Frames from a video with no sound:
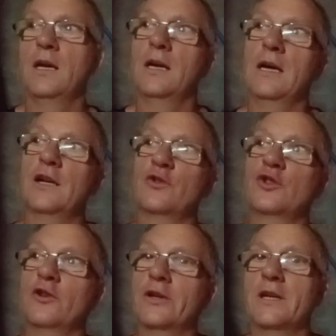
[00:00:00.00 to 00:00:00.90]
I'll
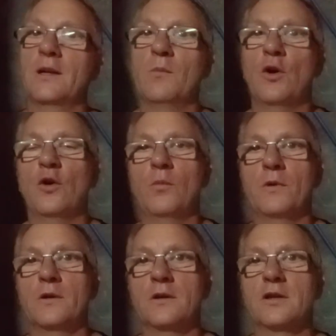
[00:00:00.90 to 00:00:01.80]
show you in a
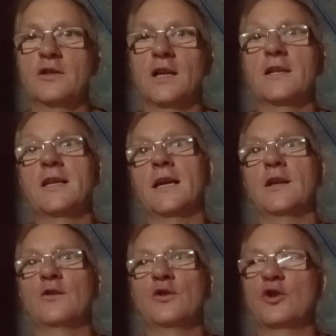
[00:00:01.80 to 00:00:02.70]
moment, because I'll take
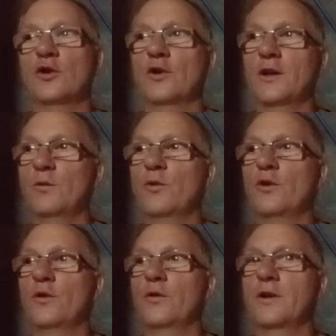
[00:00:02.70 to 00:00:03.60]
you and show you the
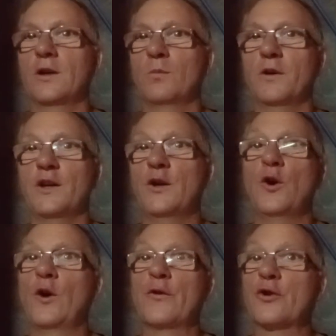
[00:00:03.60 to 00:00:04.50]
road. But you
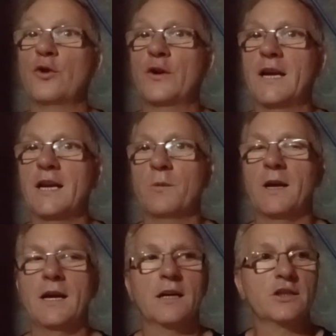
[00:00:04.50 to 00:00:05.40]
know the road
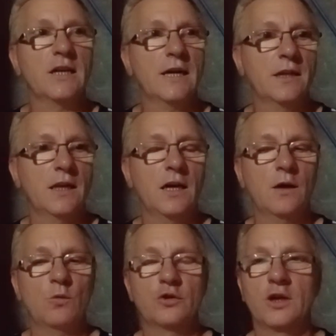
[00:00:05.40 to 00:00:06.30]
anyway outside the
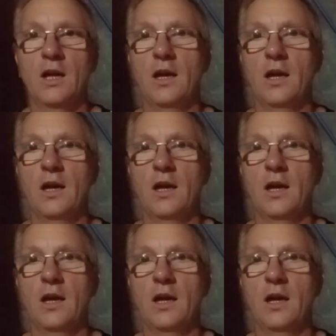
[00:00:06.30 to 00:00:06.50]
house.